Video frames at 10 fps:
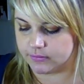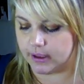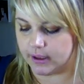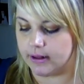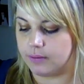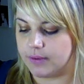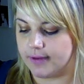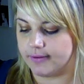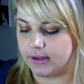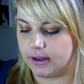Yeah, and I'm
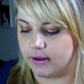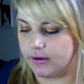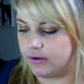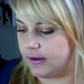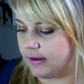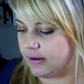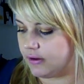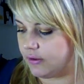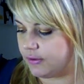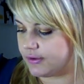definitely
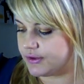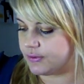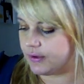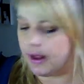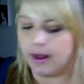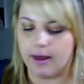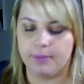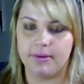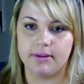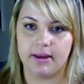going to, I
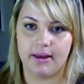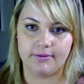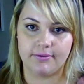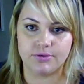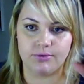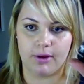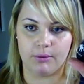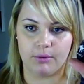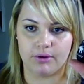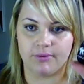mean, I haven't
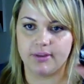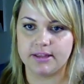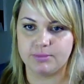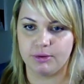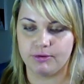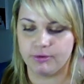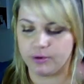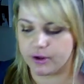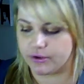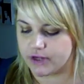tried one of these
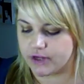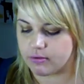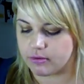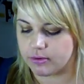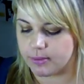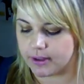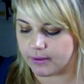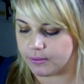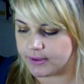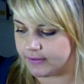before in general, but I
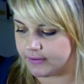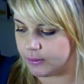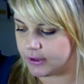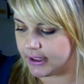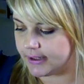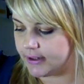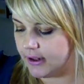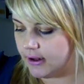definitely will get